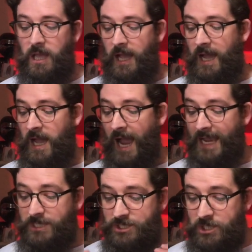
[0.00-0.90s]

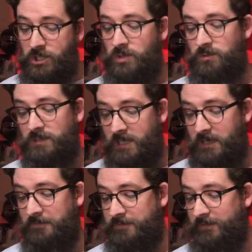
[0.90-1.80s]
I do
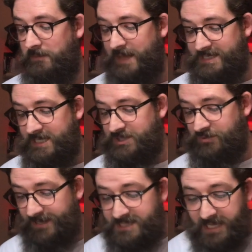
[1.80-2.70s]
love the Message
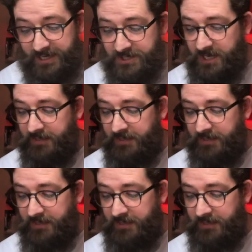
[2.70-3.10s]
translation.